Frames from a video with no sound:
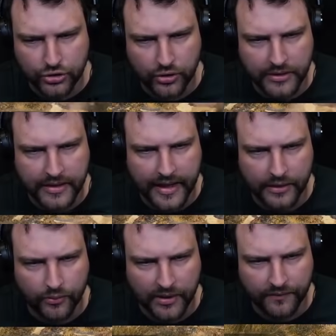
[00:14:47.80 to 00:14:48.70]
Good, that
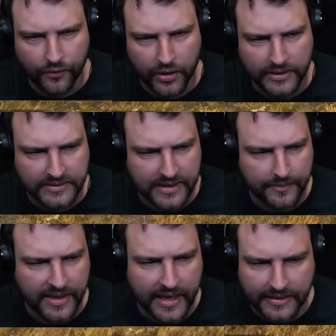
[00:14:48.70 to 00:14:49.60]
1/4 is
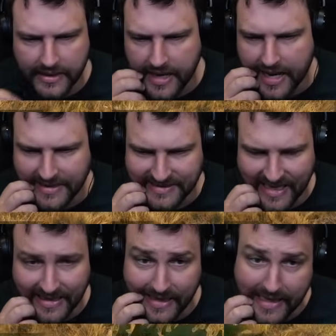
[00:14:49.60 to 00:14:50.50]
eliminated.
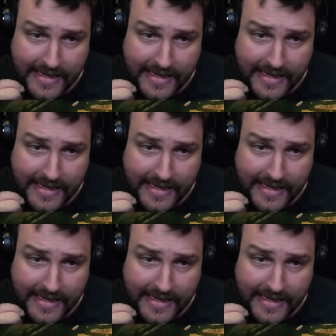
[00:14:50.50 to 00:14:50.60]
Excellent.